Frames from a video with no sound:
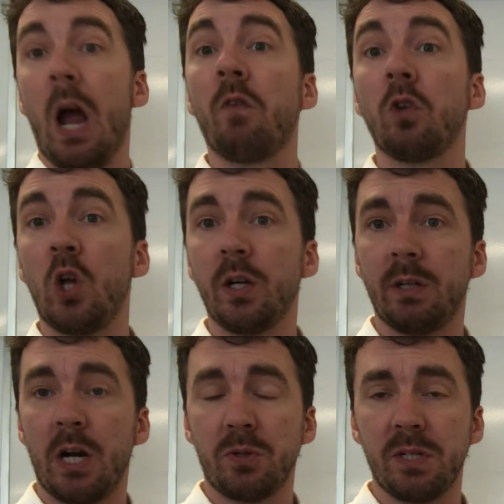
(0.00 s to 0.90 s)
however long
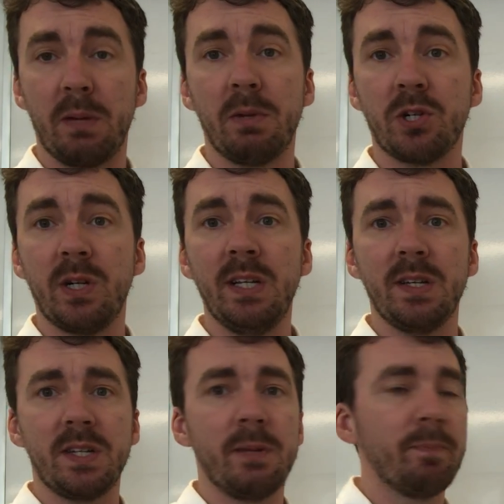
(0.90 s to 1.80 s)
your actual tape measure
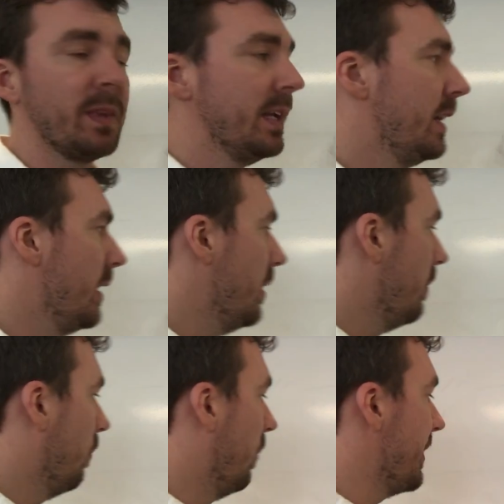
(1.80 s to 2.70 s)
is.
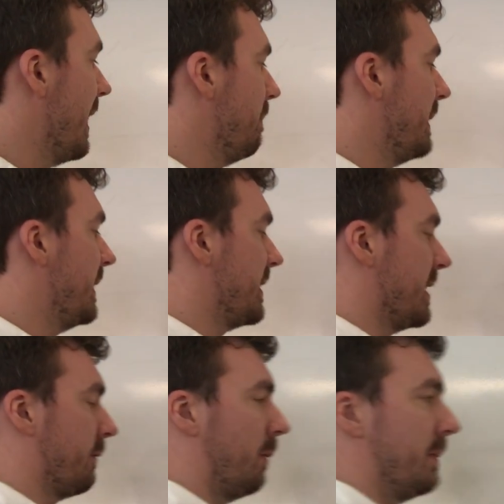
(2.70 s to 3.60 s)
What that means
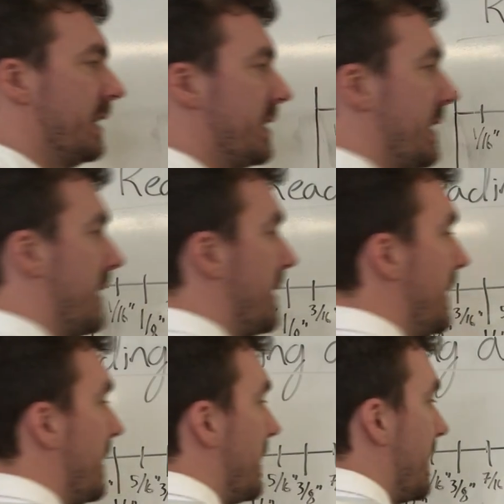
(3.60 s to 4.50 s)
is from this
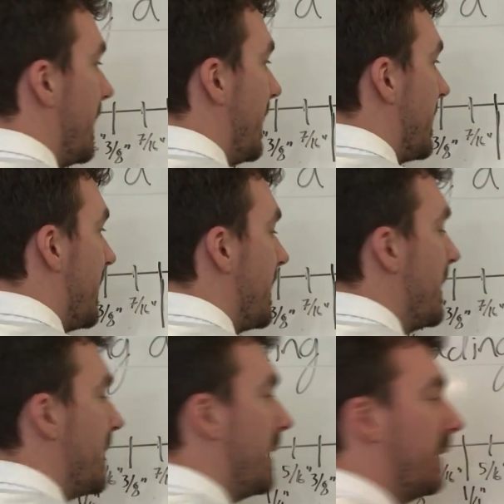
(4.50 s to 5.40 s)
distance to this
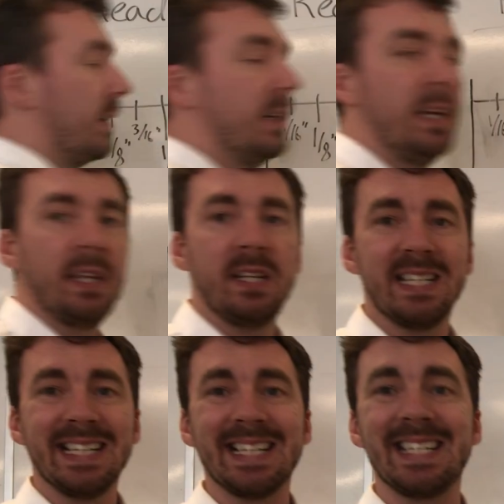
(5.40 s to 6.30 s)
distance here, that is
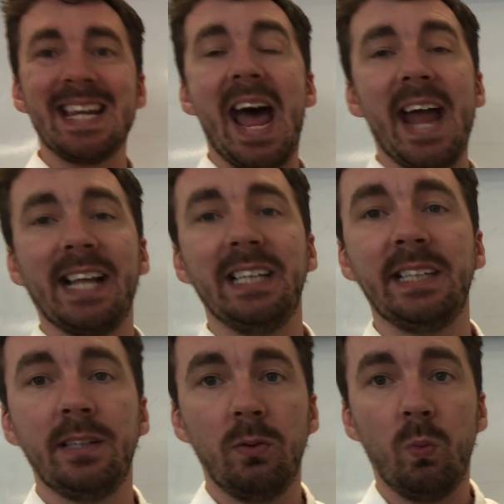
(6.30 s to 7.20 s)

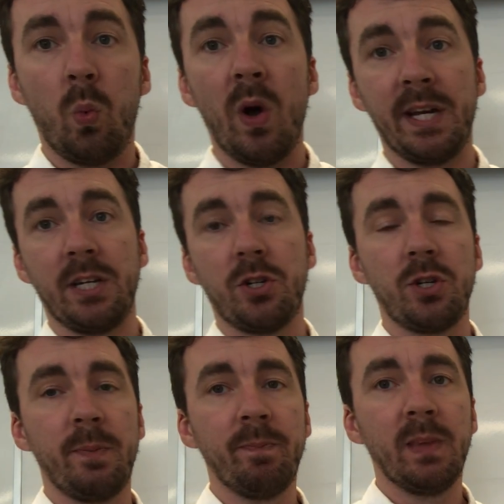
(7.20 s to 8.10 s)
exactly 1
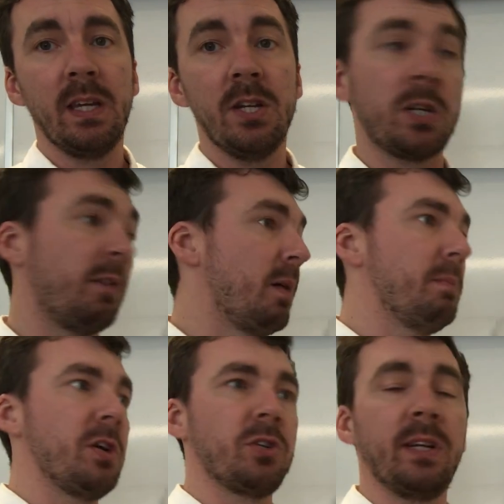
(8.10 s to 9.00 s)
inch. So if I'm
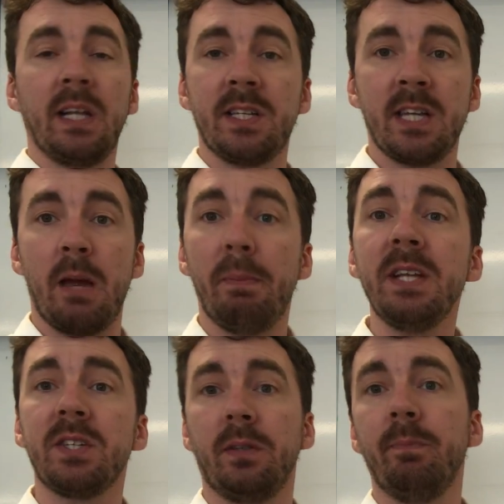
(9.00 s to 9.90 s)
measuring, let's say, a
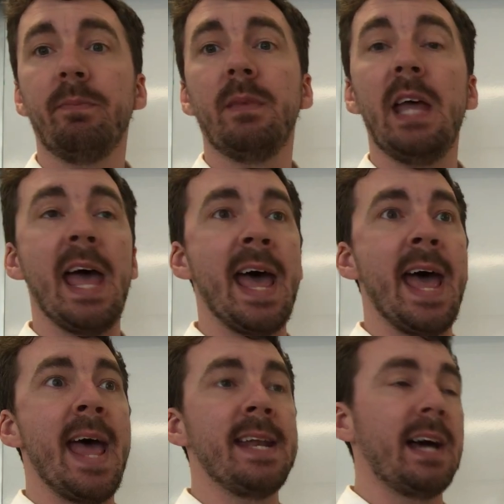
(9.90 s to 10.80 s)
pencil,
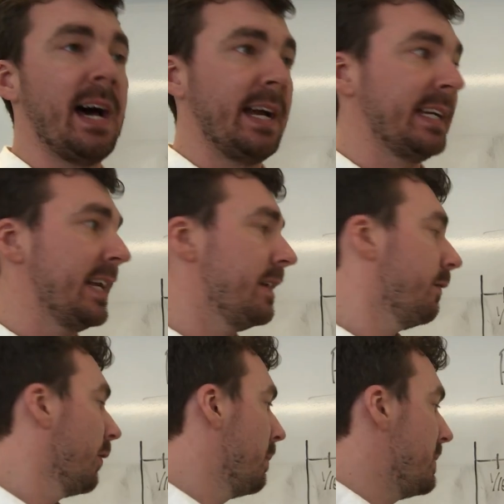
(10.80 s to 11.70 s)
and I get it
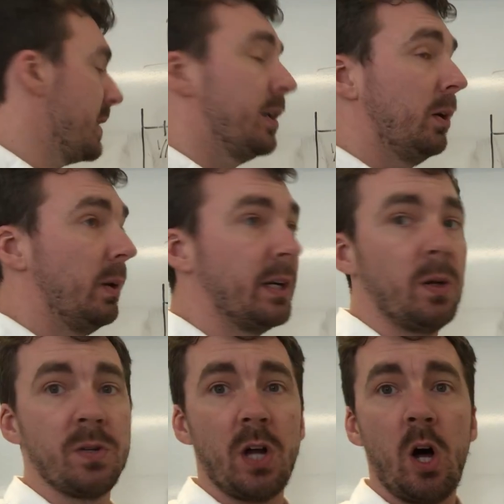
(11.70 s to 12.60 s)
from 0 and it
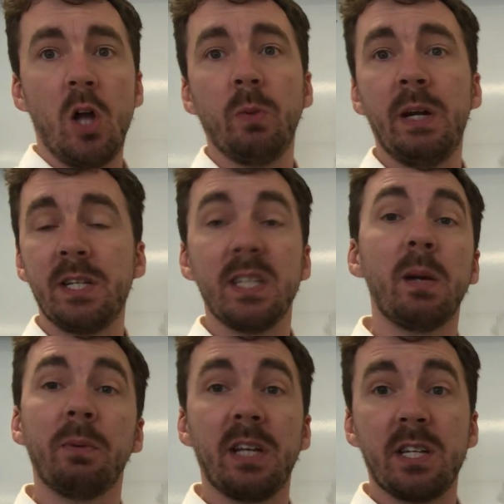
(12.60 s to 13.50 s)
goes all the way to the
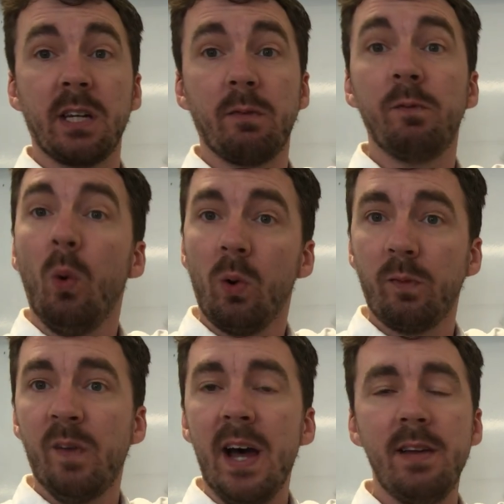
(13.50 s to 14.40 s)
number that's like 4 or
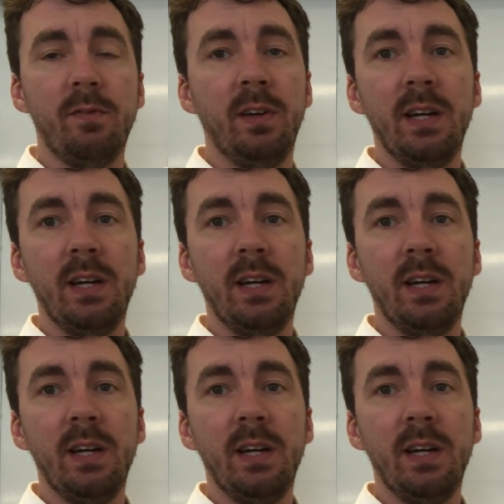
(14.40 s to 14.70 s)
5,